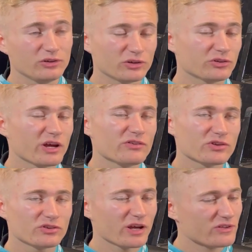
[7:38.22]
change
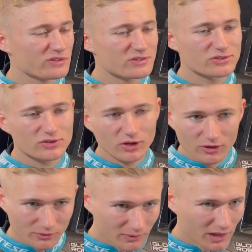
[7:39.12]
the chassis
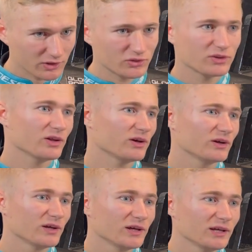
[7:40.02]
so much that
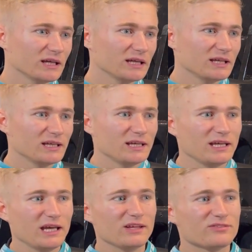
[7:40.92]

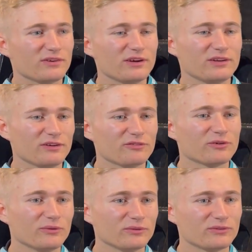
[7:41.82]
it's very
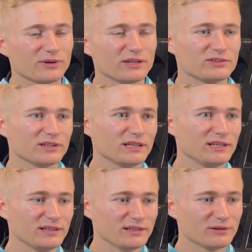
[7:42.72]
difficult to
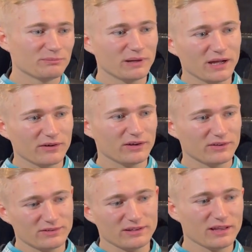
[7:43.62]
actually compare it, as
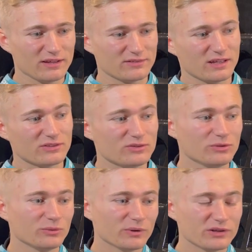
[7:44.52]
in that sense. You
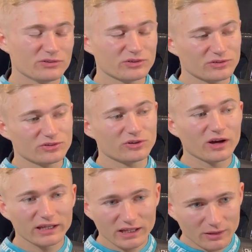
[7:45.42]
always just try
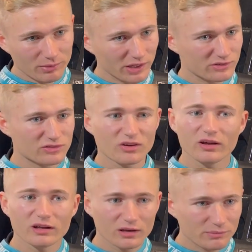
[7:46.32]
and get the bike to
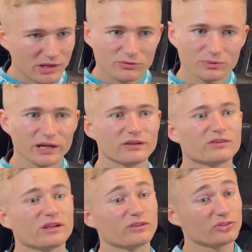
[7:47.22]
turn in the best way to
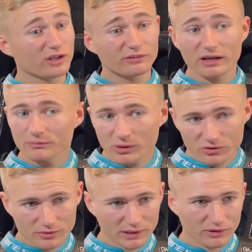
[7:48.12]
generate the most
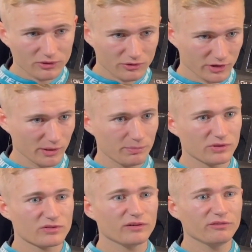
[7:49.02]
amount of grip and
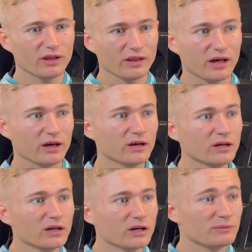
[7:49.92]
stuff like that.
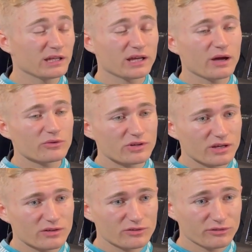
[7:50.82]
I mean, the
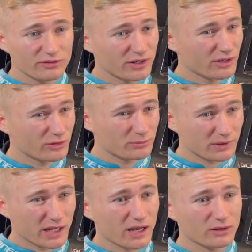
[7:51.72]
Kawasaki's got very good
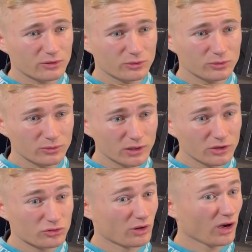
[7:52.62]
mechanical
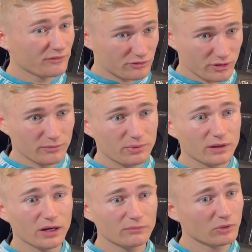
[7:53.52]
drive grip
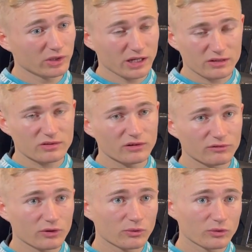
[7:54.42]
on the exit of the
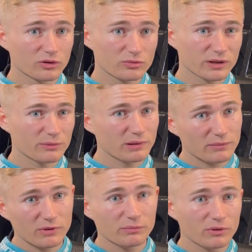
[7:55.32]
corners, where the
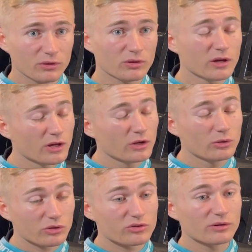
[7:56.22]
BMW
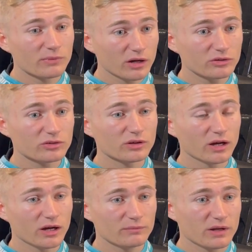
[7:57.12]
not so much,
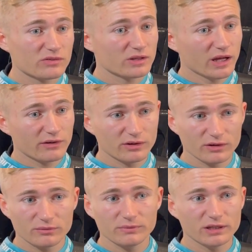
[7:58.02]
but that's an area
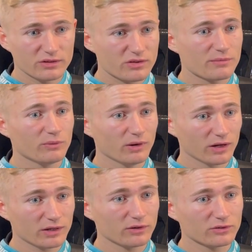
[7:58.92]
that me and the team are
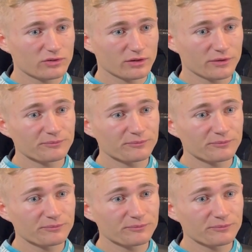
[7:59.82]
working on to